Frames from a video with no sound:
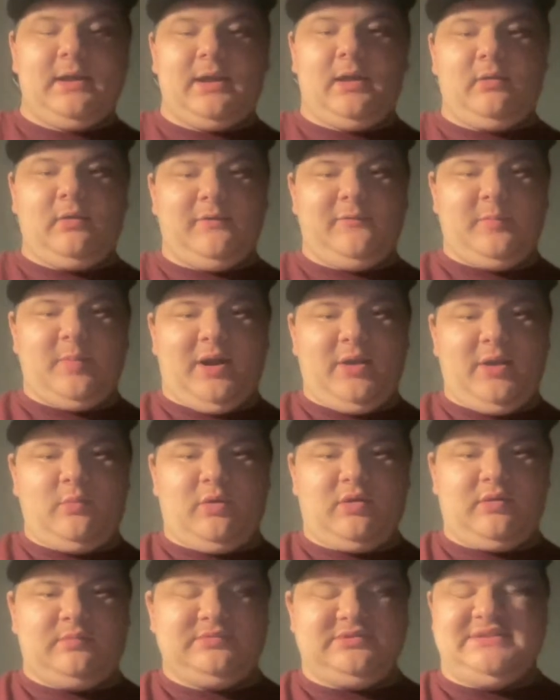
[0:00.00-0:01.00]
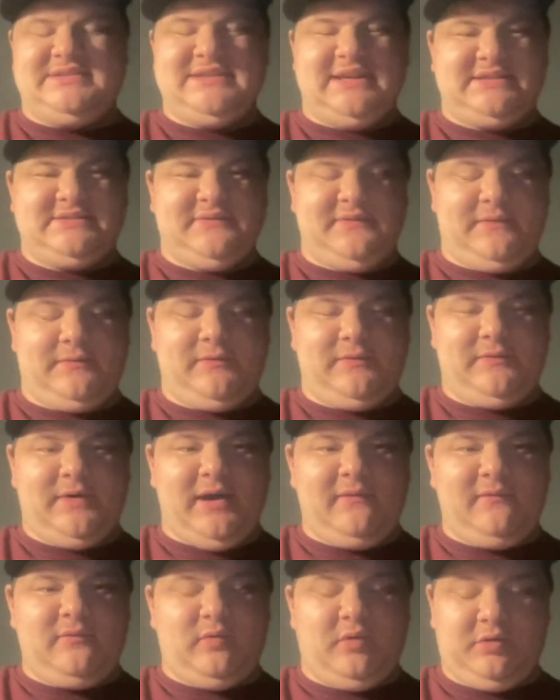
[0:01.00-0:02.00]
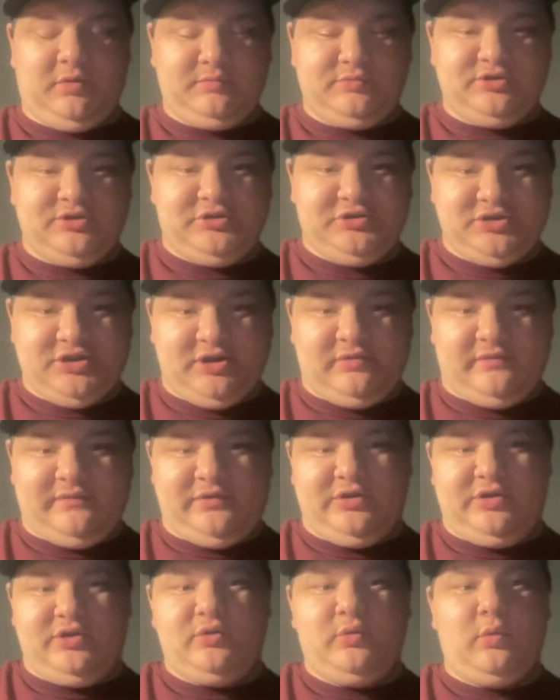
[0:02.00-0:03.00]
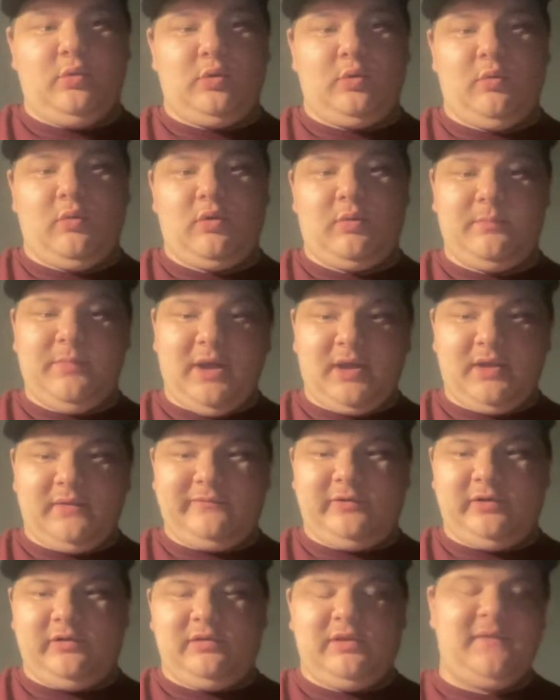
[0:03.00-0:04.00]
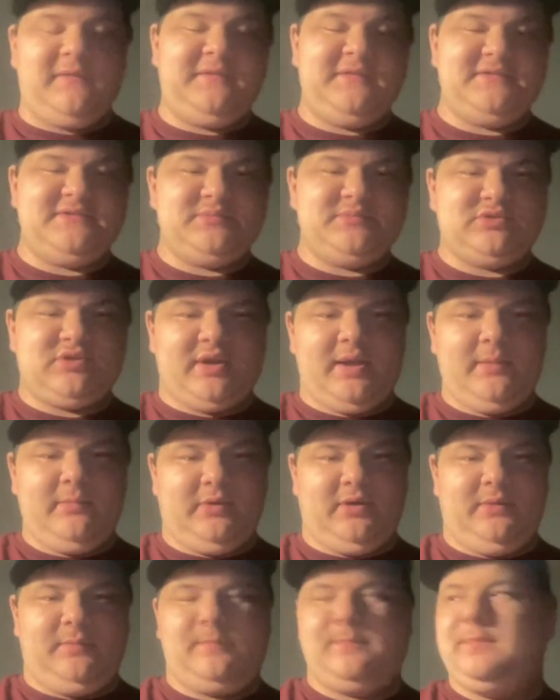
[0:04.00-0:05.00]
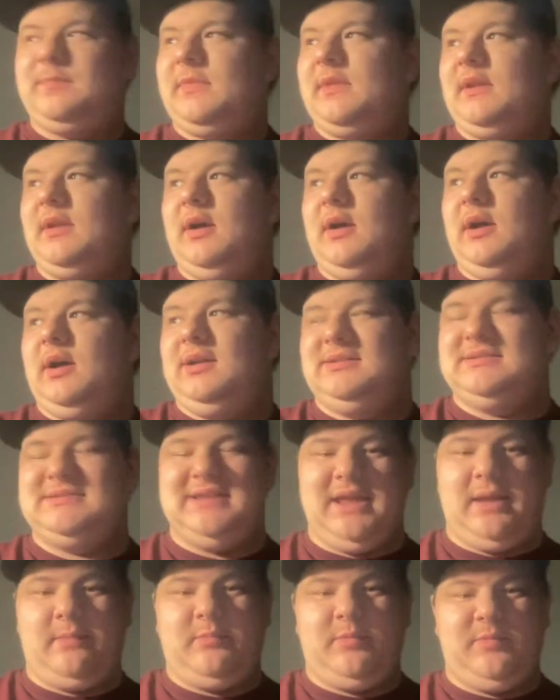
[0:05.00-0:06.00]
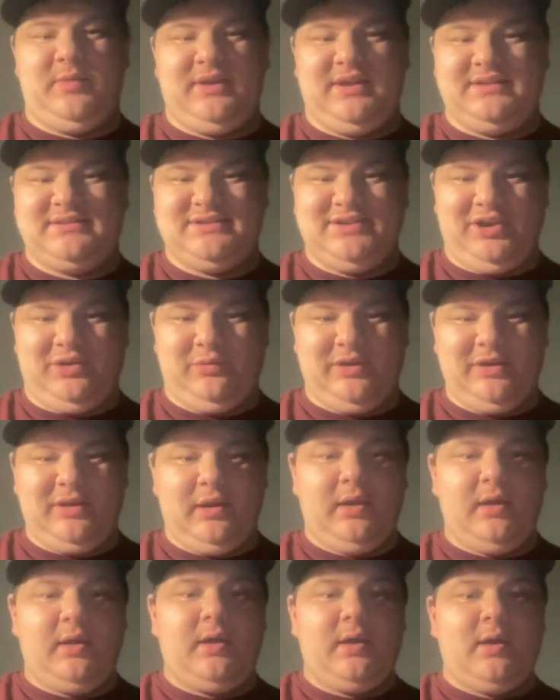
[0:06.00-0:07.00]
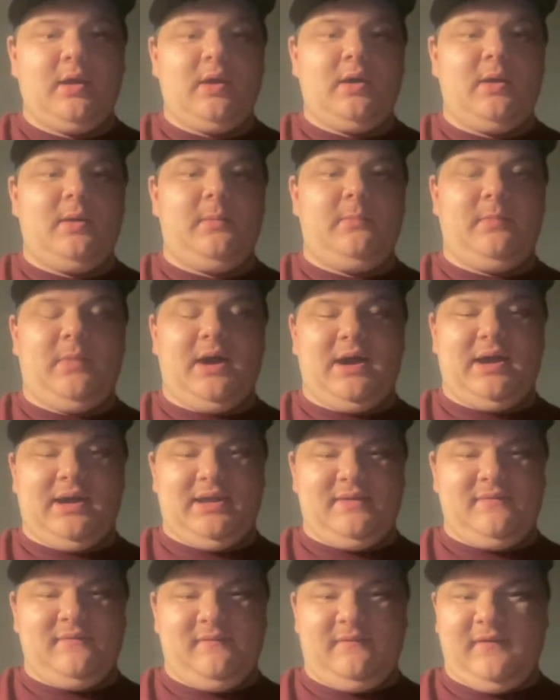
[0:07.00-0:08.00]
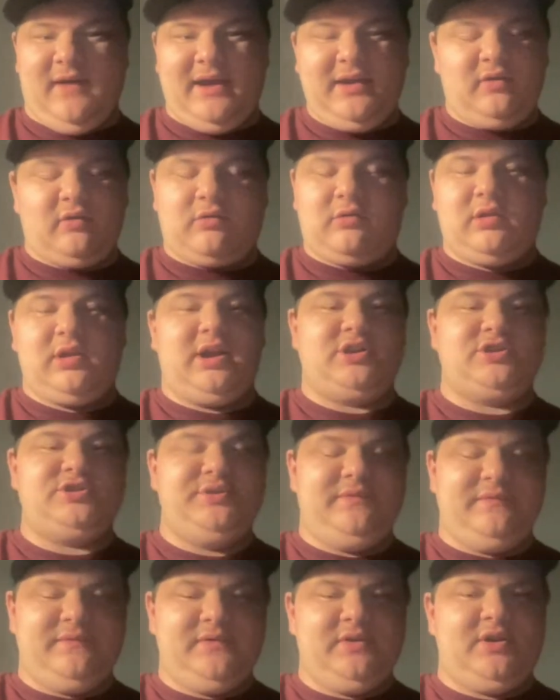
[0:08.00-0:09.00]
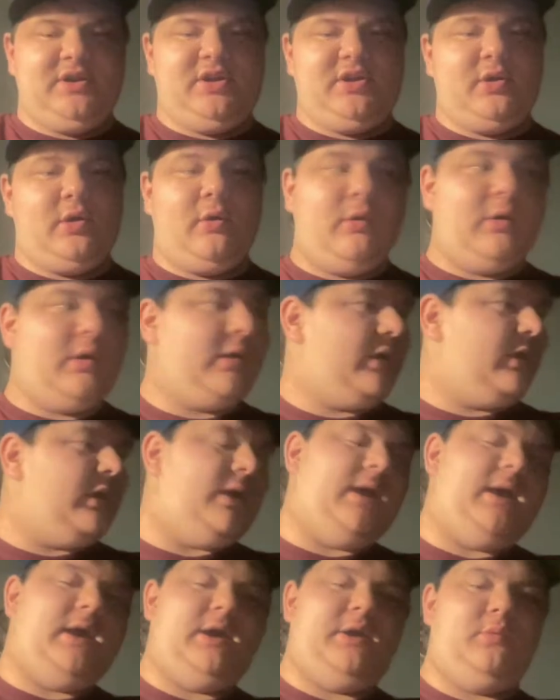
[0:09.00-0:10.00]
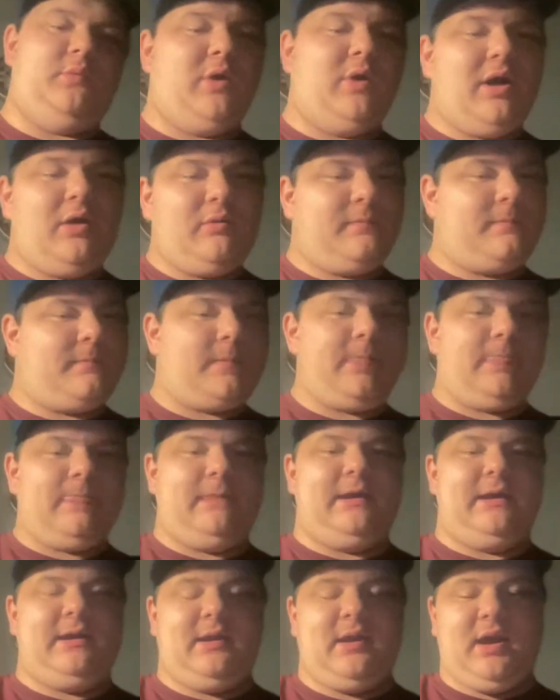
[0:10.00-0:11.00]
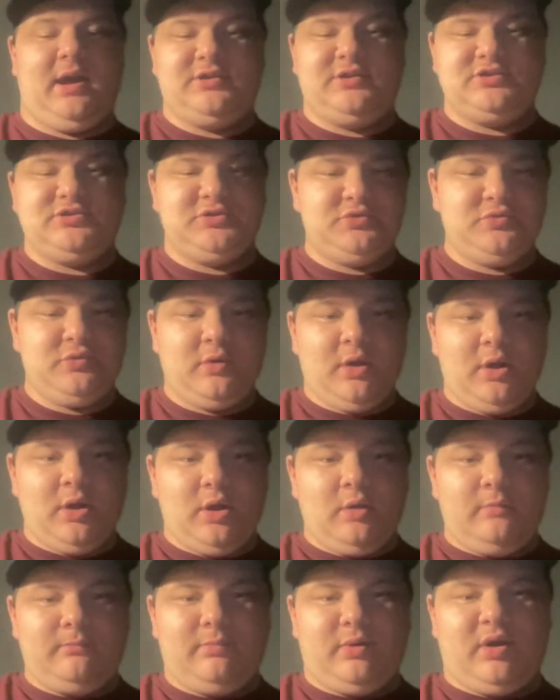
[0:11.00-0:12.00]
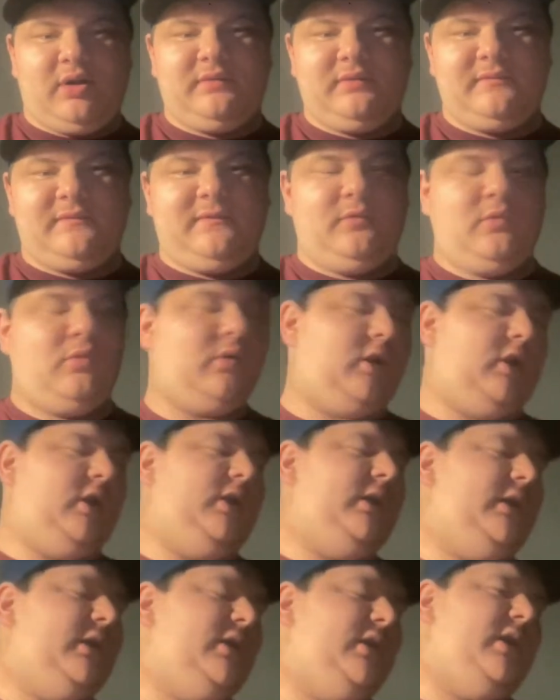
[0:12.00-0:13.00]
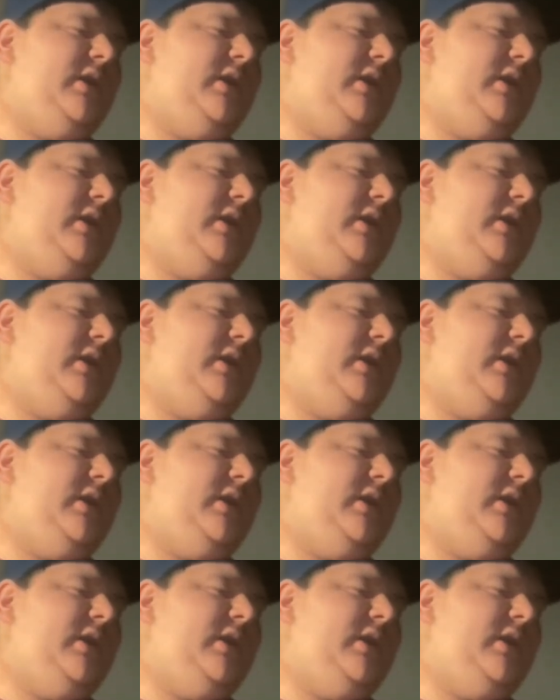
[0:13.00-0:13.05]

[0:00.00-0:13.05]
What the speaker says: Hello, everybody. Welcome to Sense5. Welcome to the channel if you're new, or welcome back if you're a lovely subscriber. Today I'm going to be continuing my vinyl collection video, and well, I got into part 4.